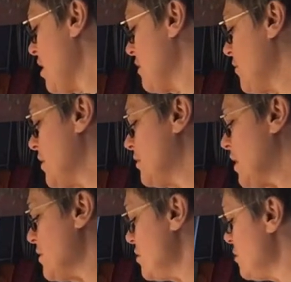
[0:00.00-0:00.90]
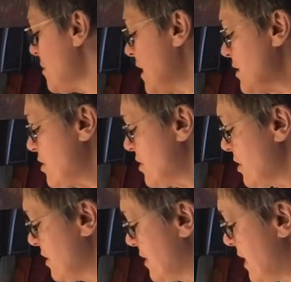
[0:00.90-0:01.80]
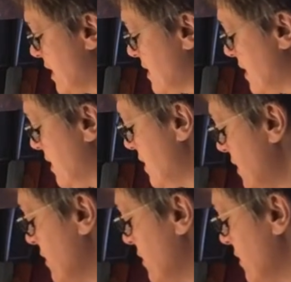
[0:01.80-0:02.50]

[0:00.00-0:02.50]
olive oil, not too much. The idea here